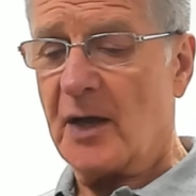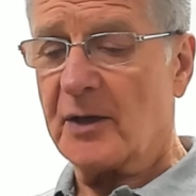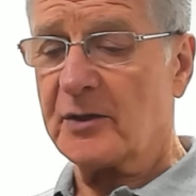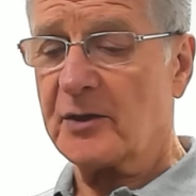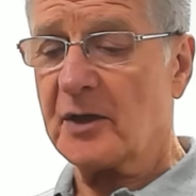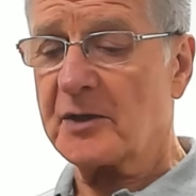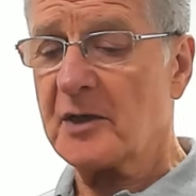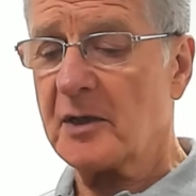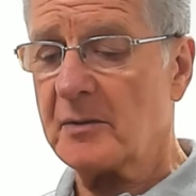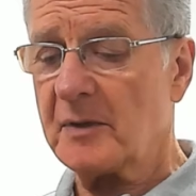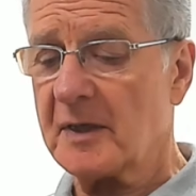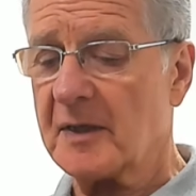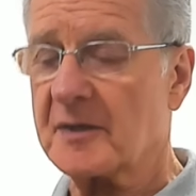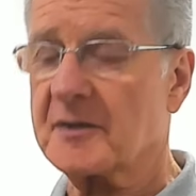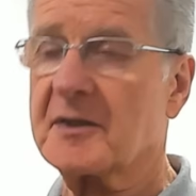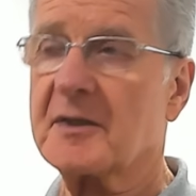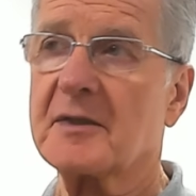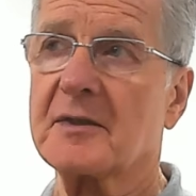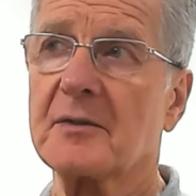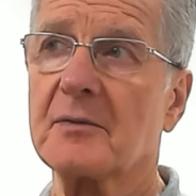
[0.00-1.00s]
Not only
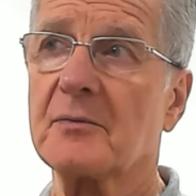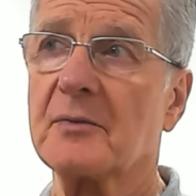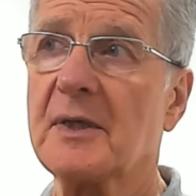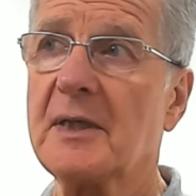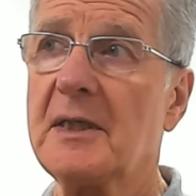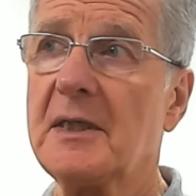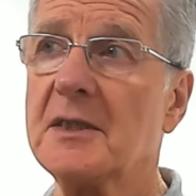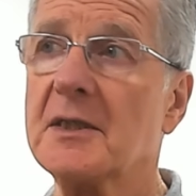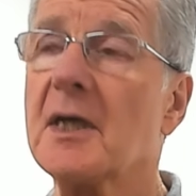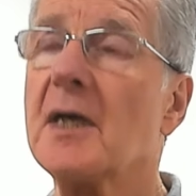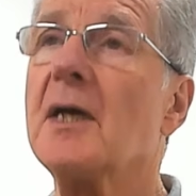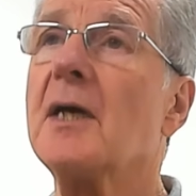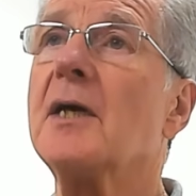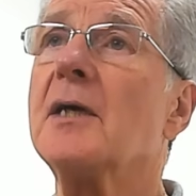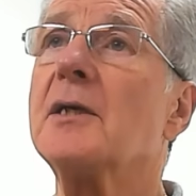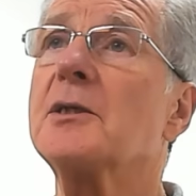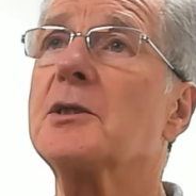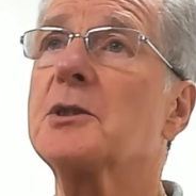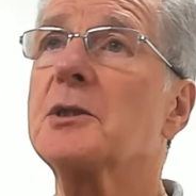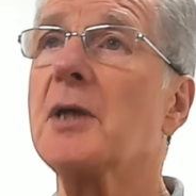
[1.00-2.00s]
does it read
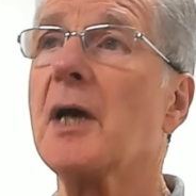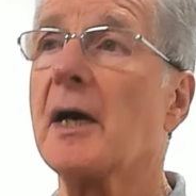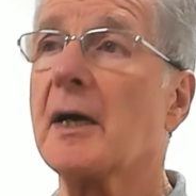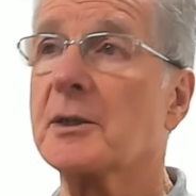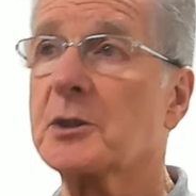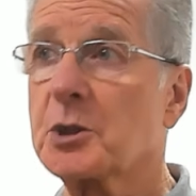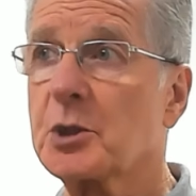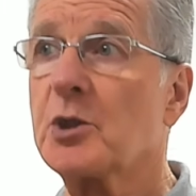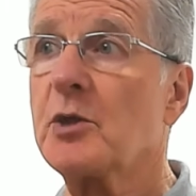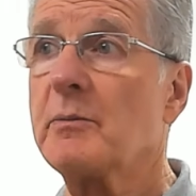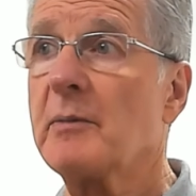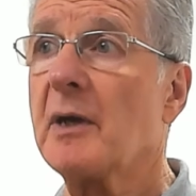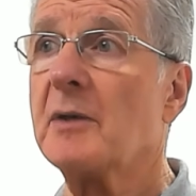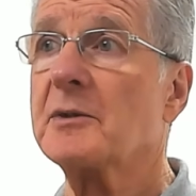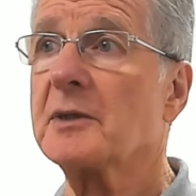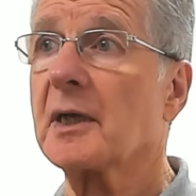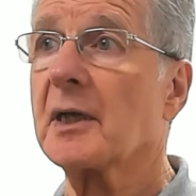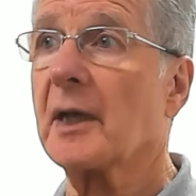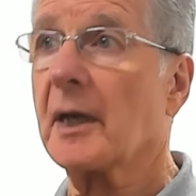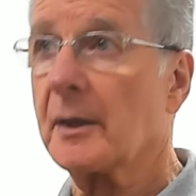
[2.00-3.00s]
true
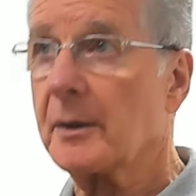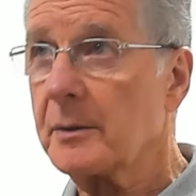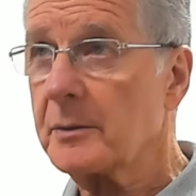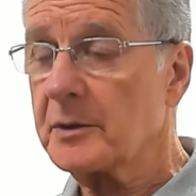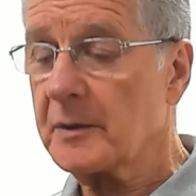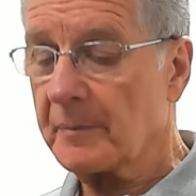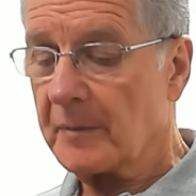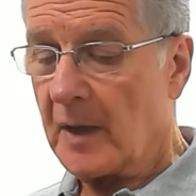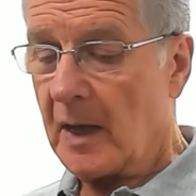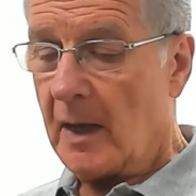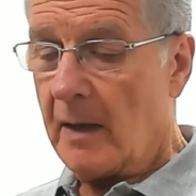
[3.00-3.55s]
motor load,